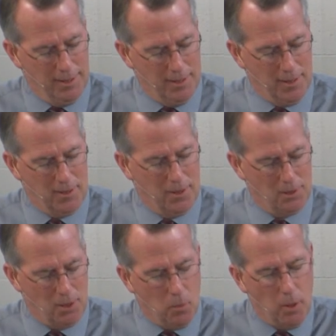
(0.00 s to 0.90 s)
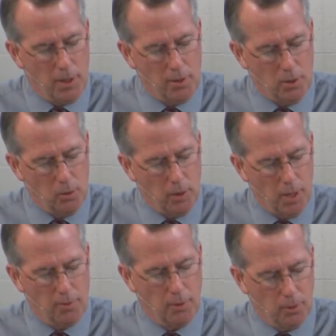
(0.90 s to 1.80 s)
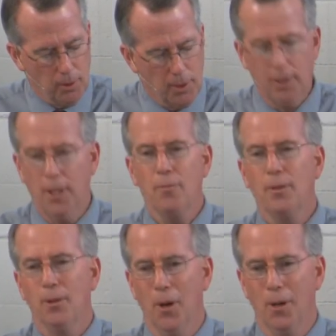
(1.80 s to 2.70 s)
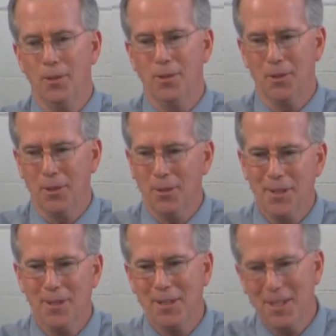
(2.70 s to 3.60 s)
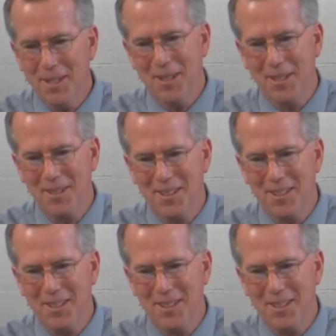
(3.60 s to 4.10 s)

that someone who loved the Lord could love the law to the degree that they did.